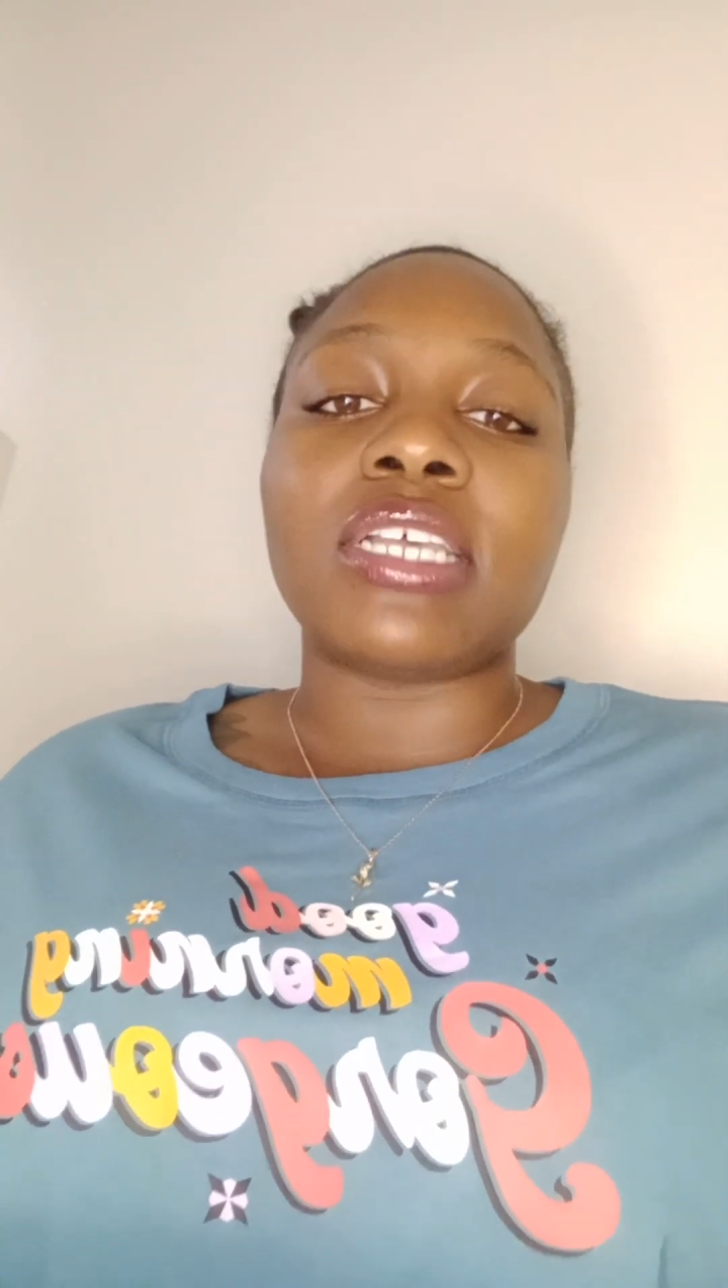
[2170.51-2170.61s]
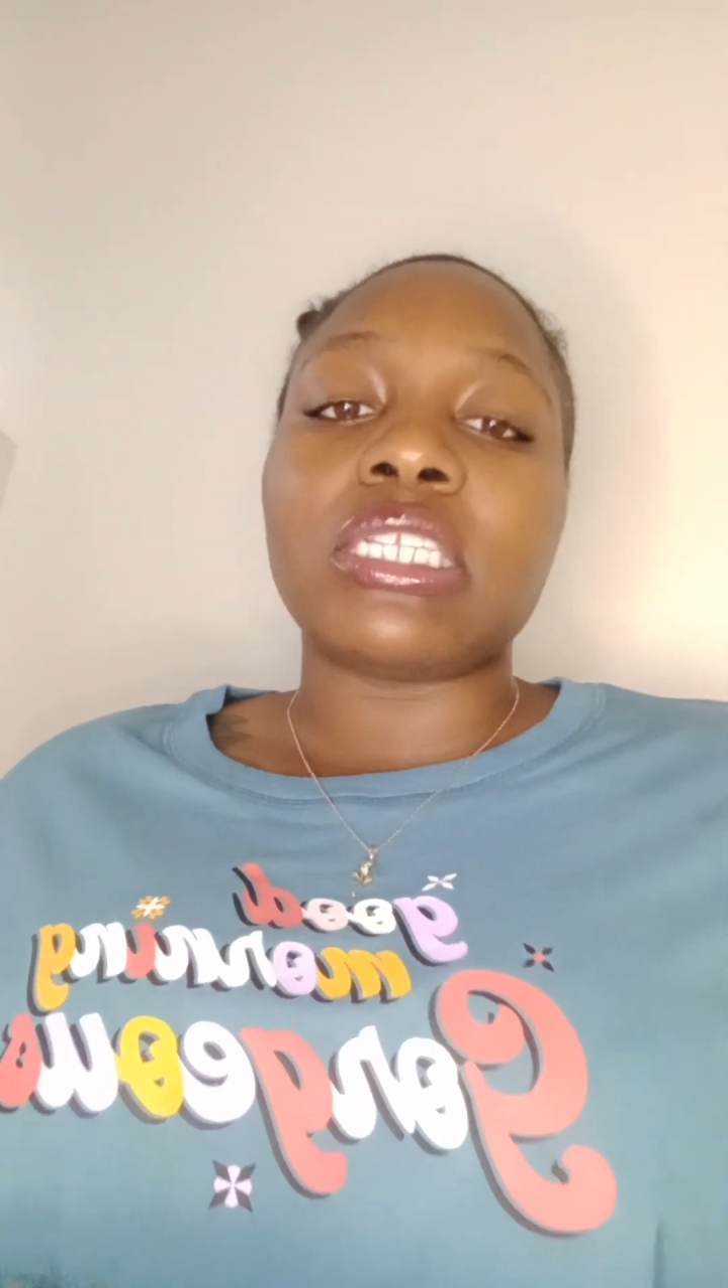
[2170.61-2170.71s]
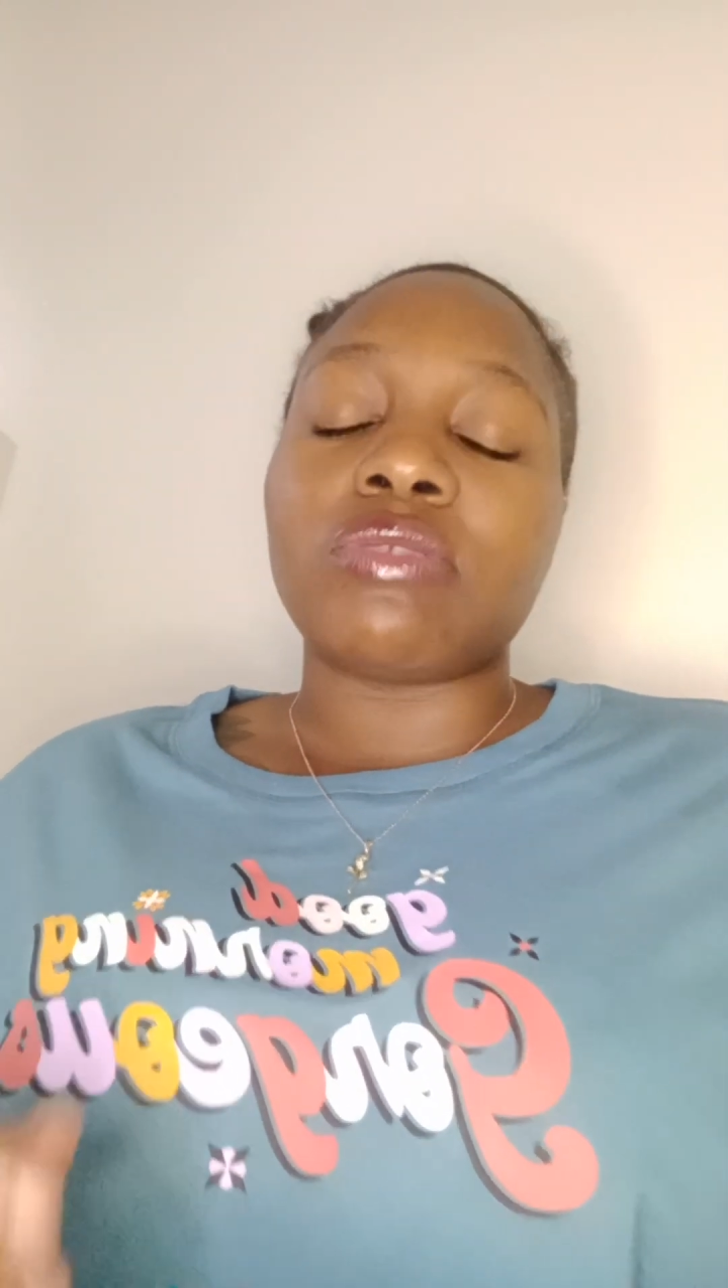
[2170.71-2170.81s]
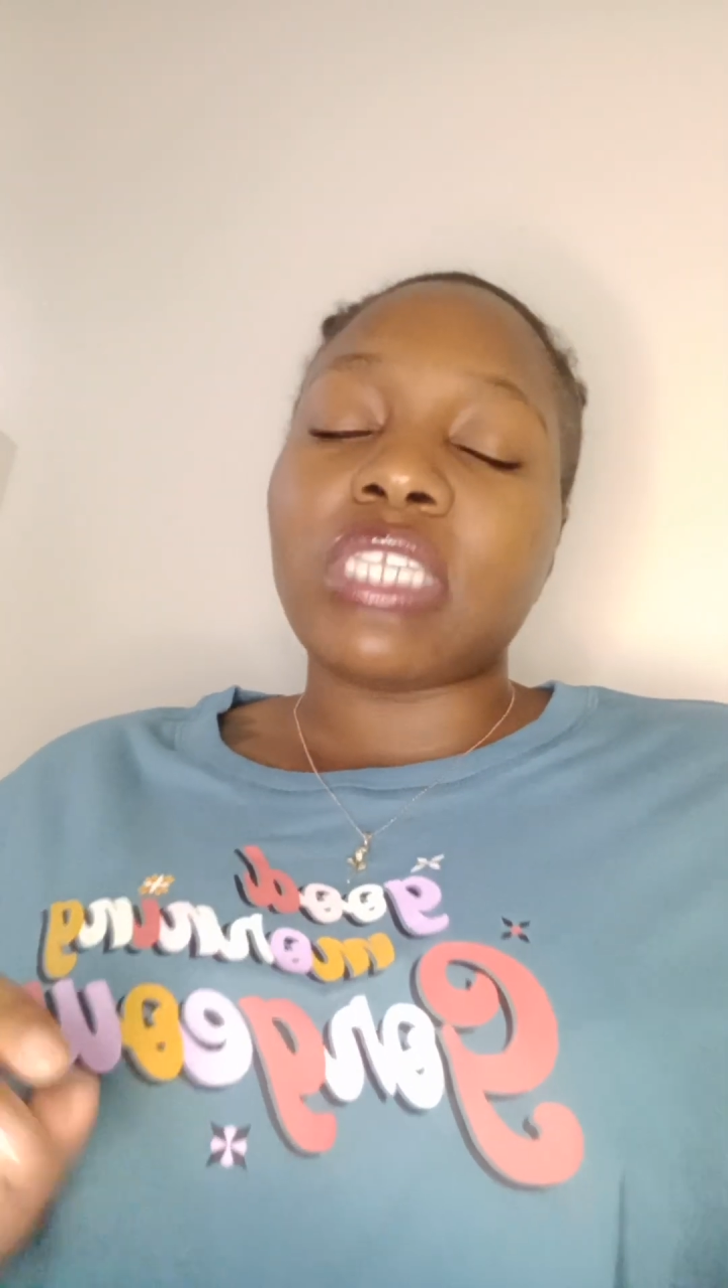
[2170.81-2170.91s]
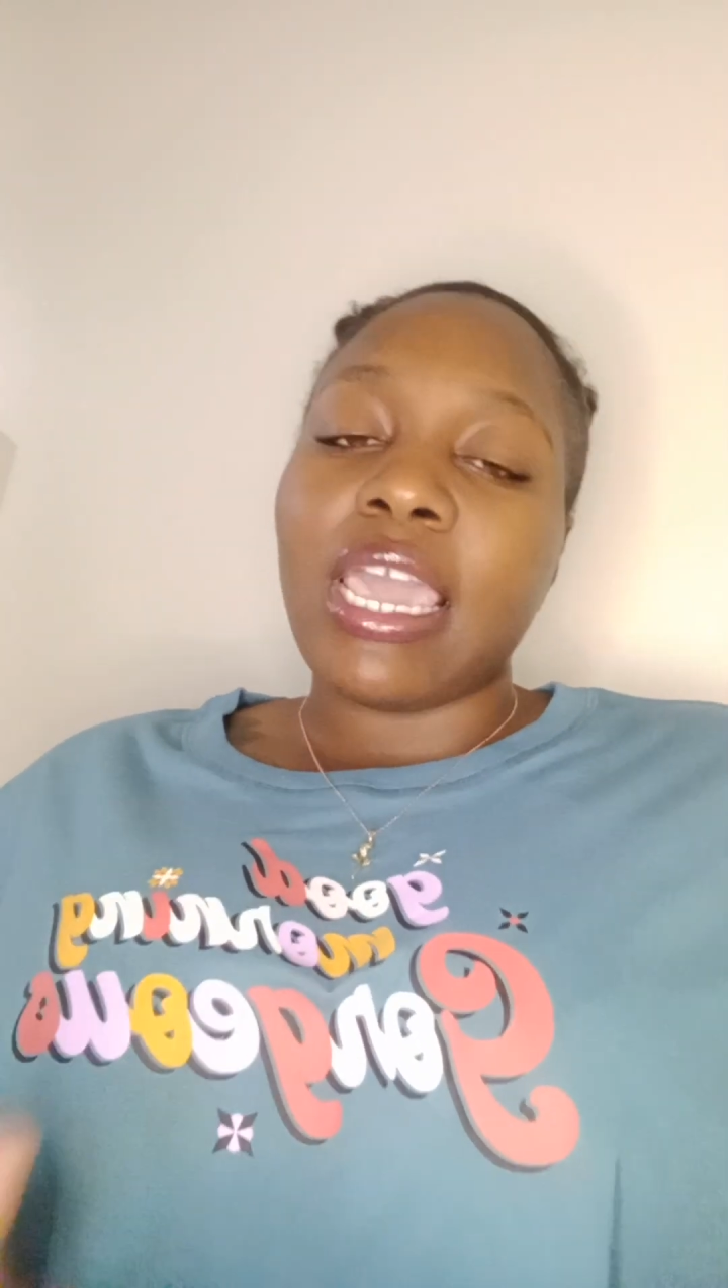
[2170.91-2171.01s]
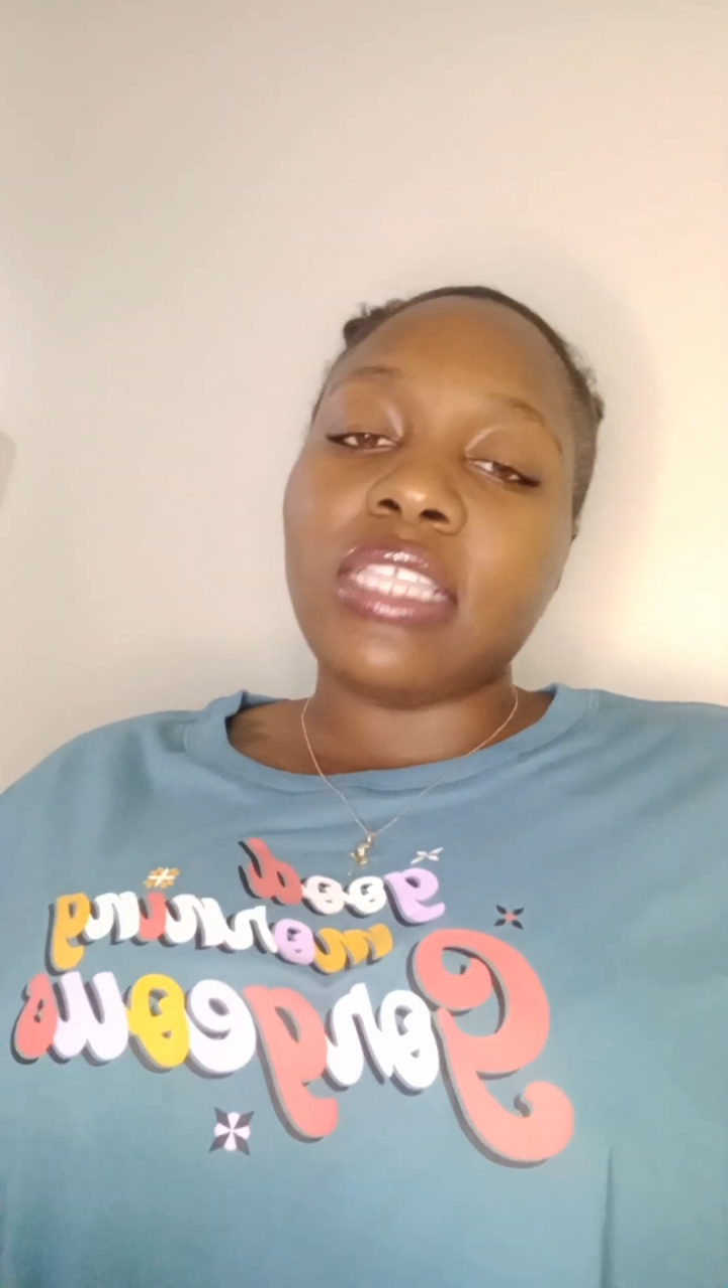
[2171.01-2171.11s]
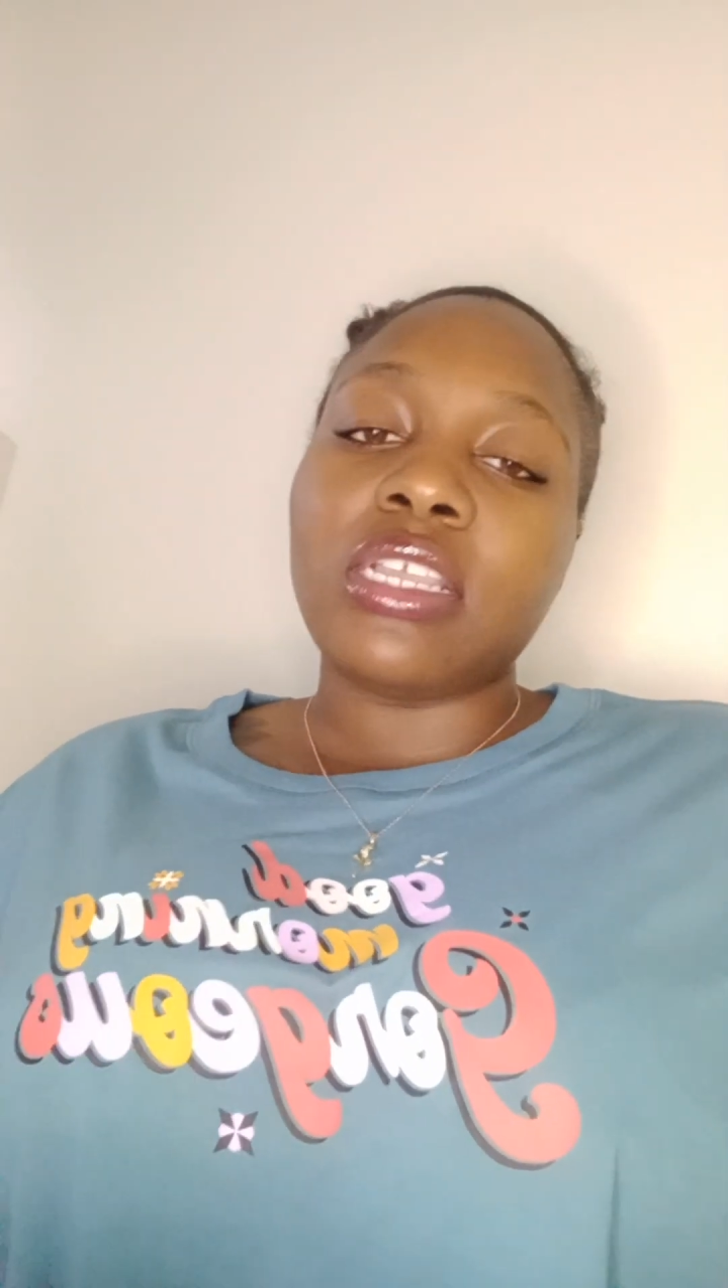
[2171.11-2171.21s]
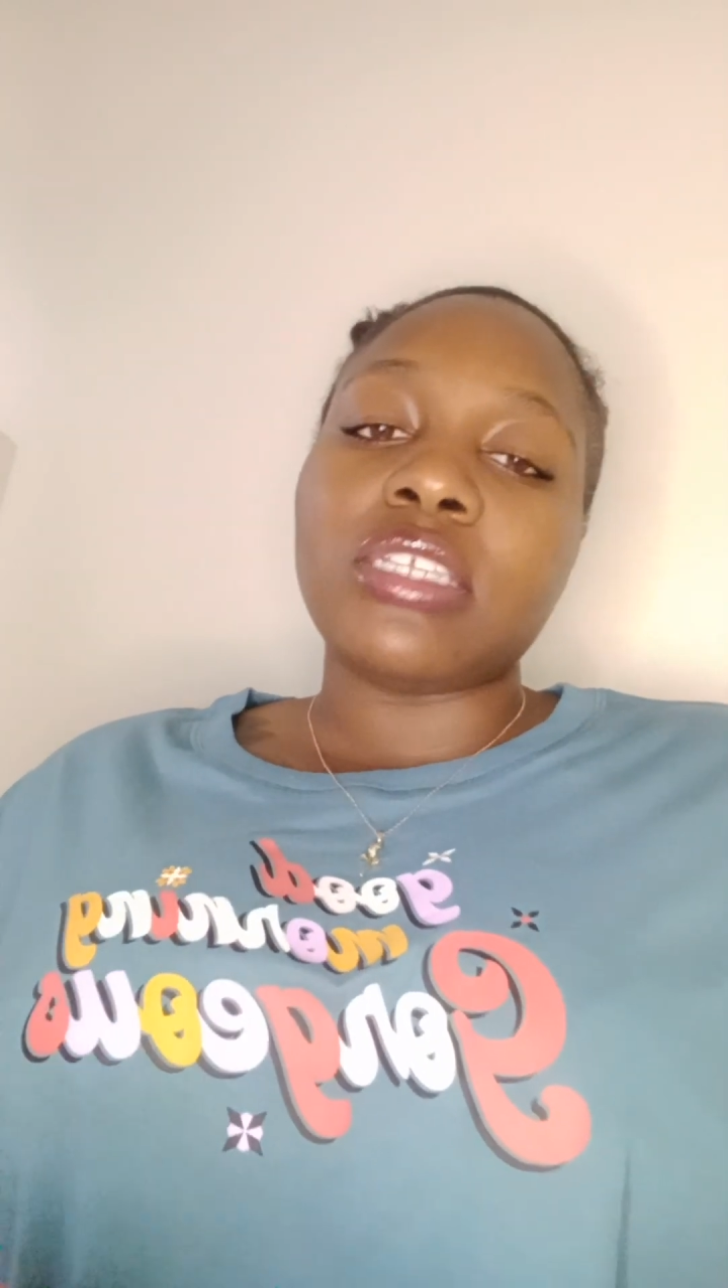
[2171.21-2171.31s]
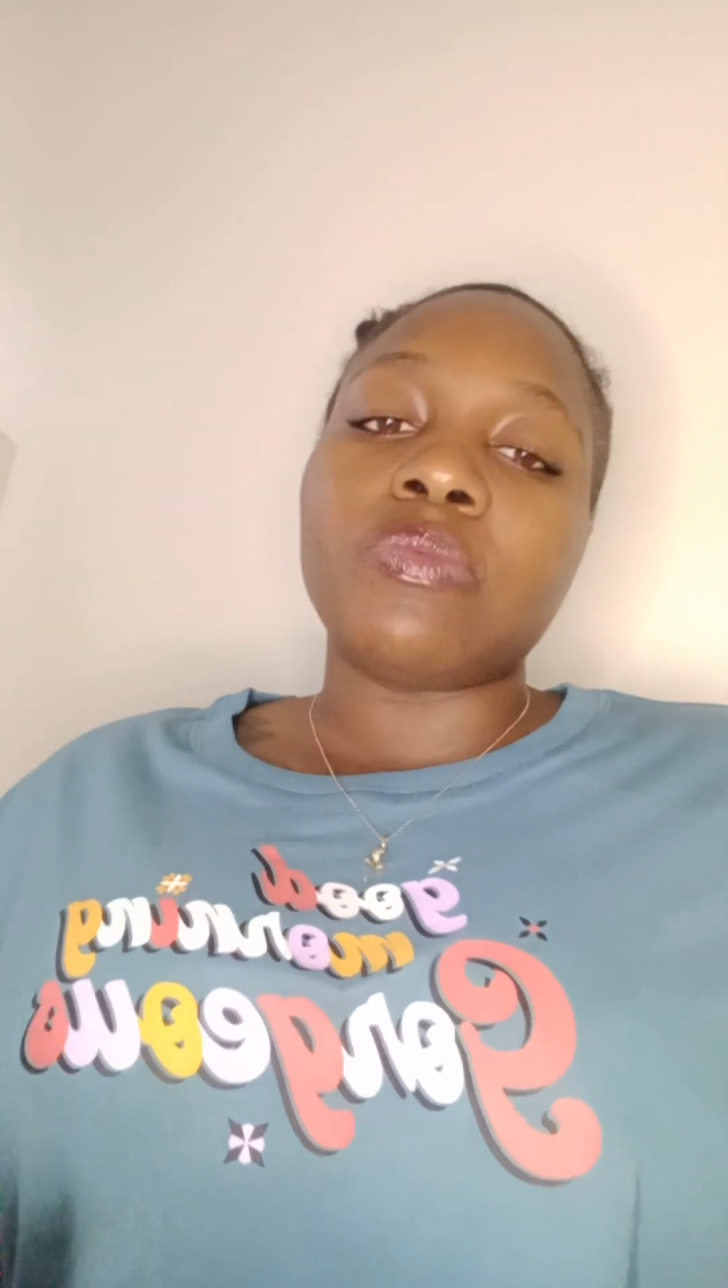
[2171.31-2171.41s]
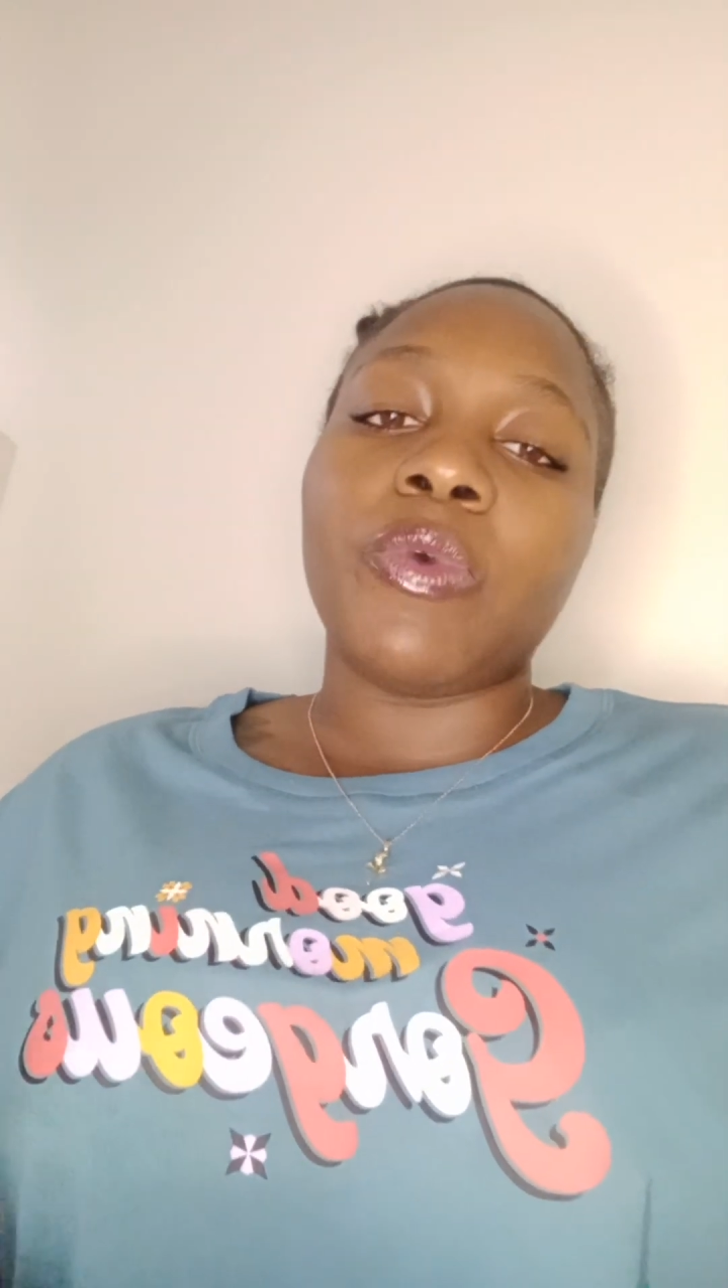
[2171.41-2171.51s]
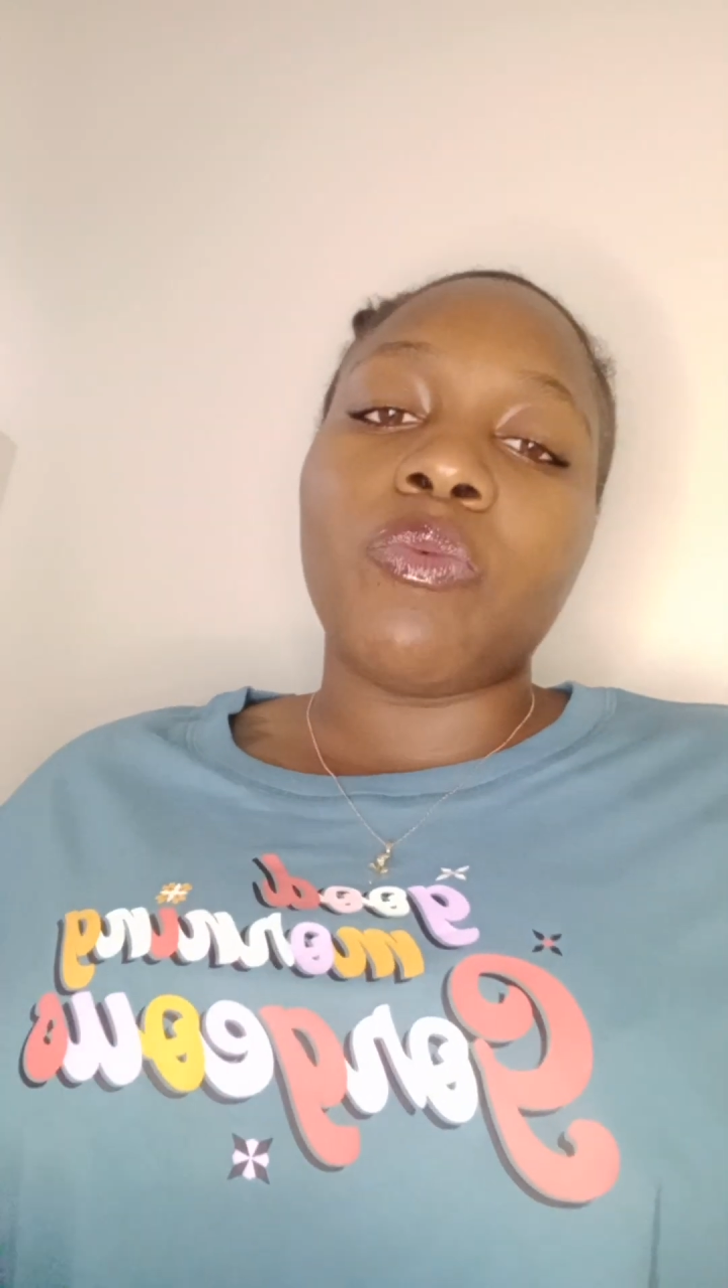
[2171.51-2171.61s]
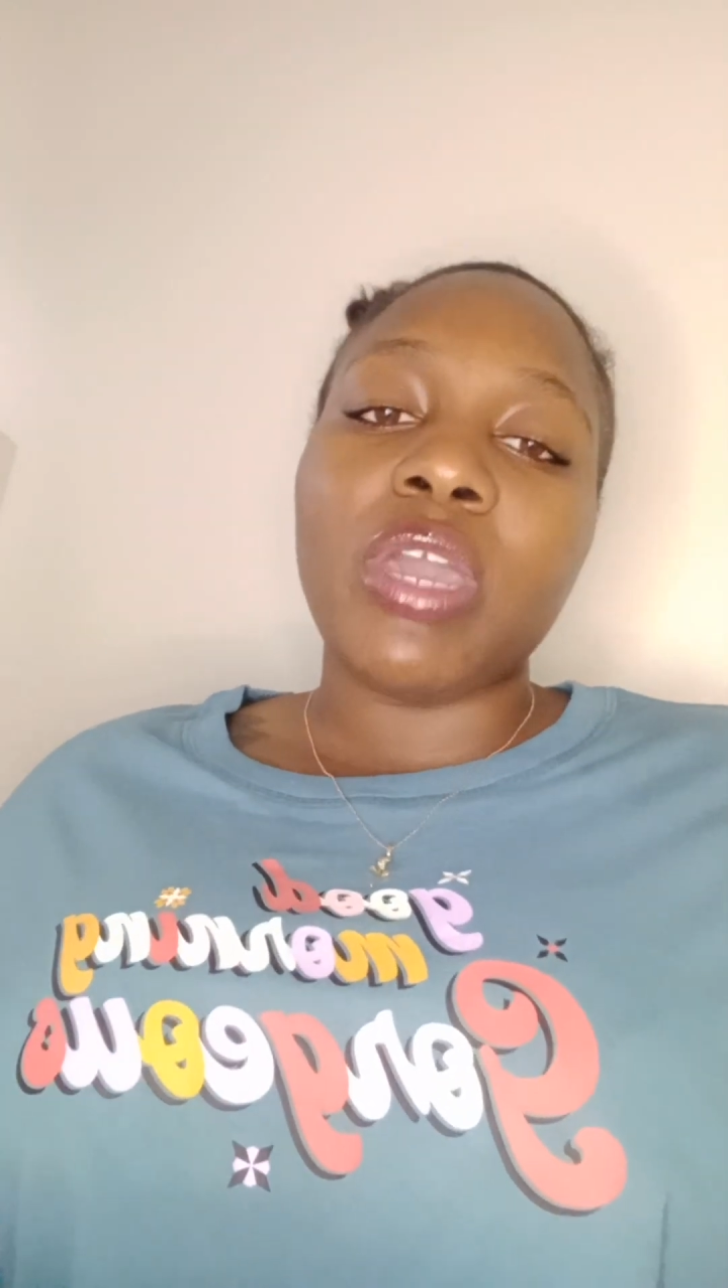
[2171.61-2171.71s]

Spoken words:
So take this with